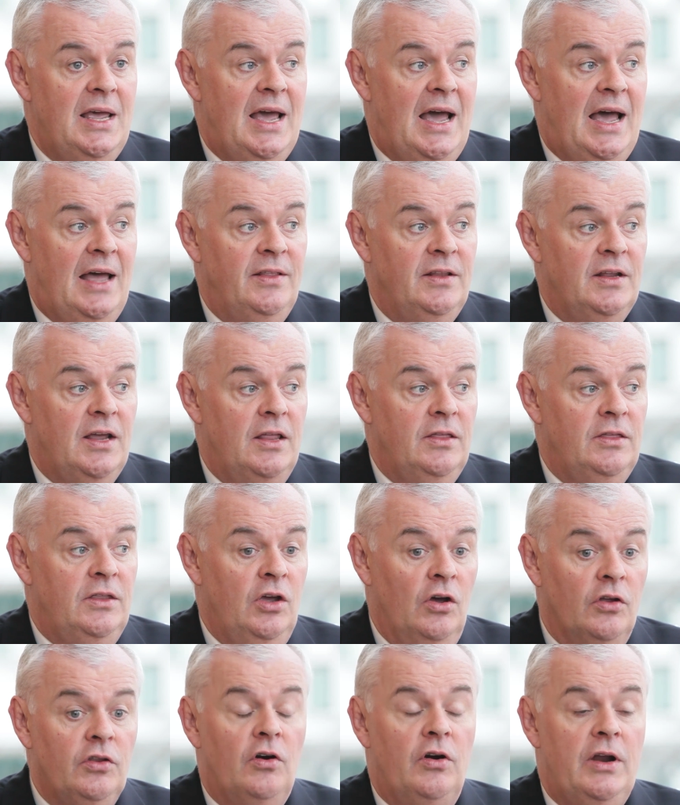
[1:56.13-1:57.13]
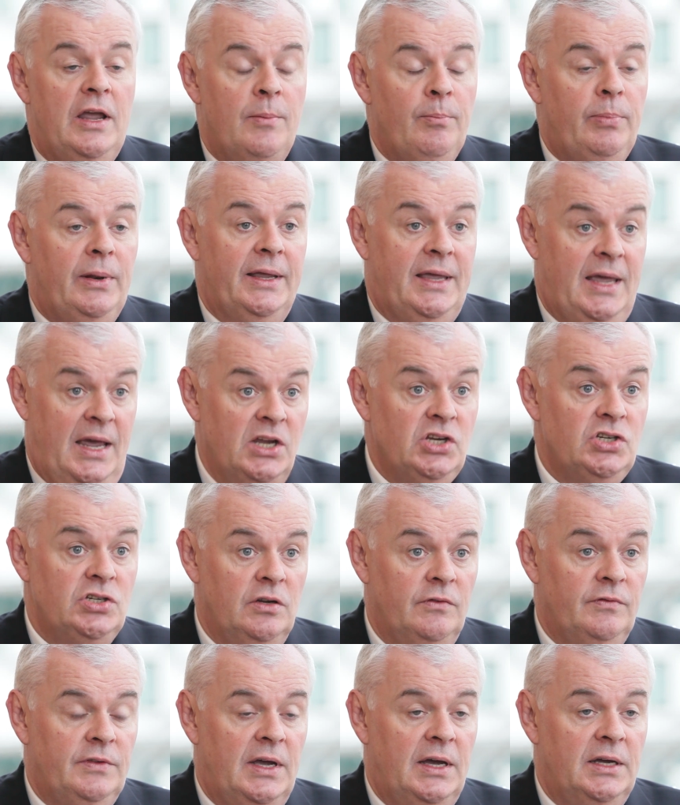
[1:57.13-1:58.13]
And the other
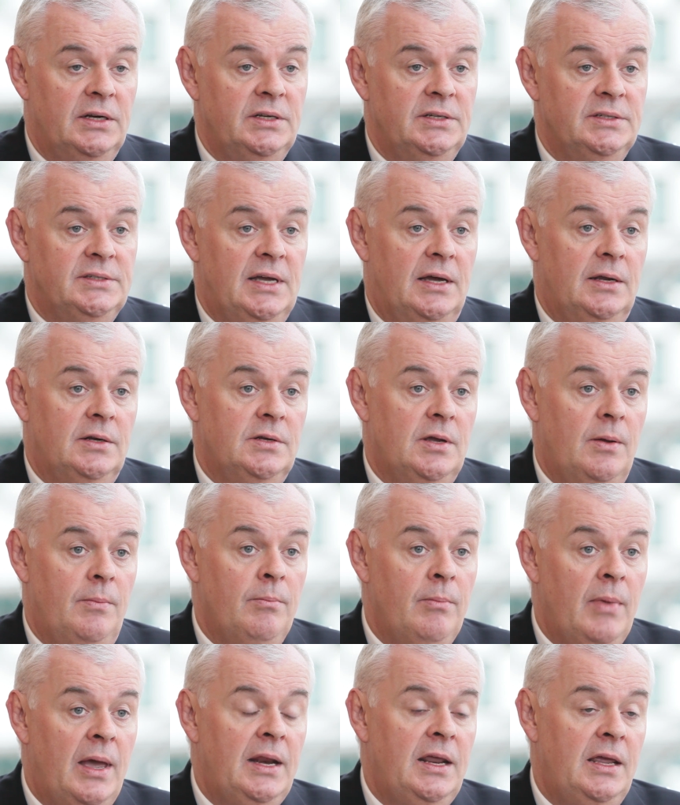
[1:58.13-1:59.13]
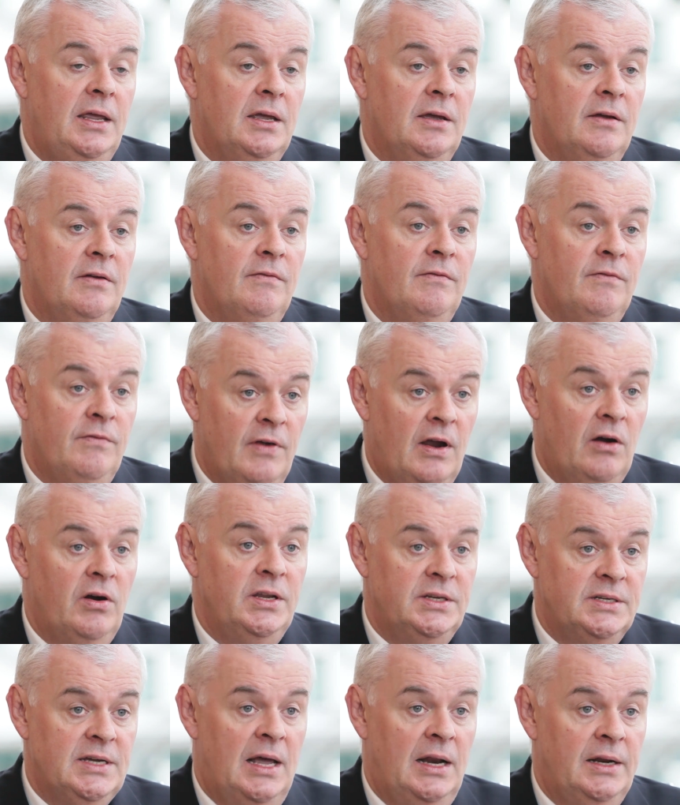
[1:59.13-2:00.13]
implication of that is that many
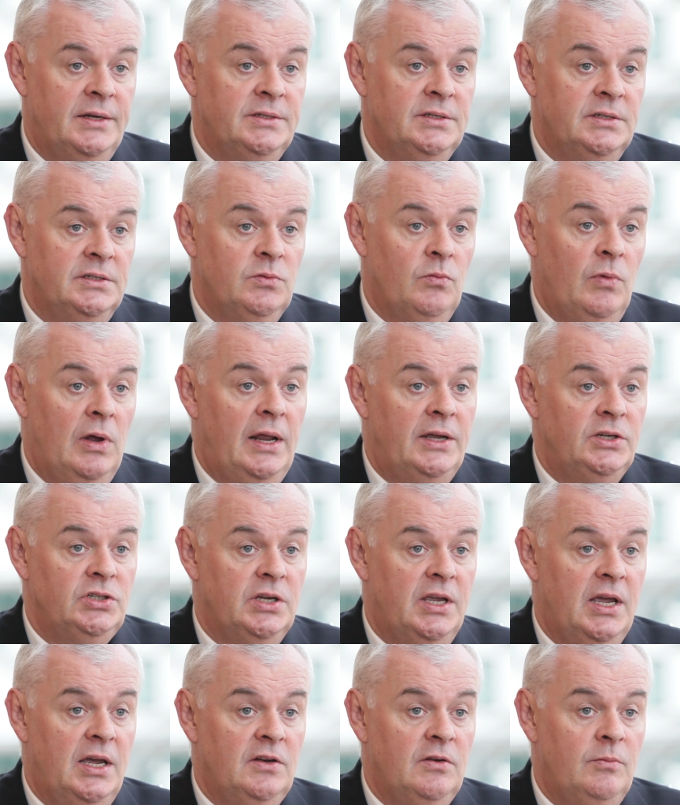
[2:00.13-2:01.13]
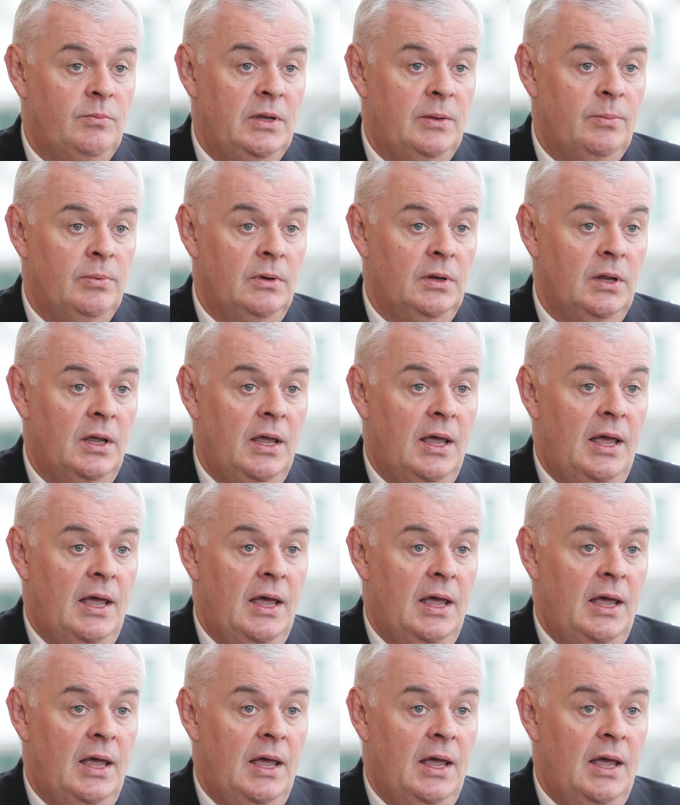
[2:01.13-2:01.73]
very talented, well-educated people